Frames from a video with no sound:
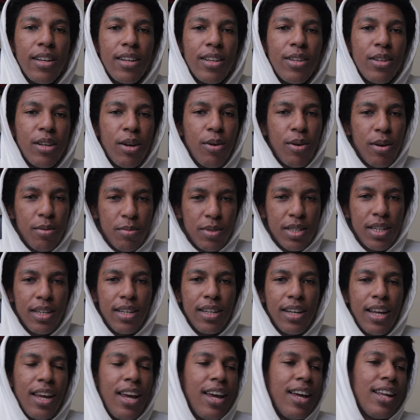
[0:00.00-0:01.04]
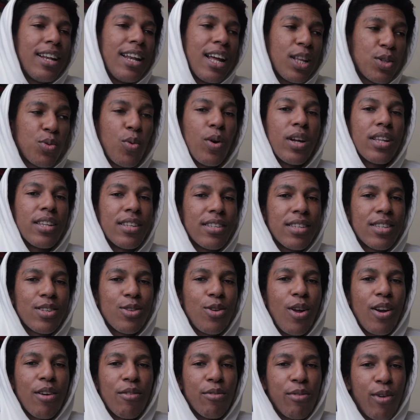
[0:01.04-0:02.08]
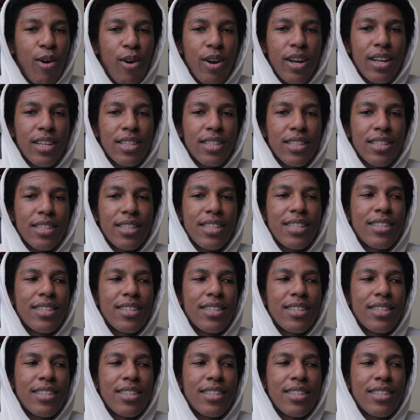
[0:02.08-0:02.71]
Do you get what I'm saying? That's what This Is Not a Vlog is.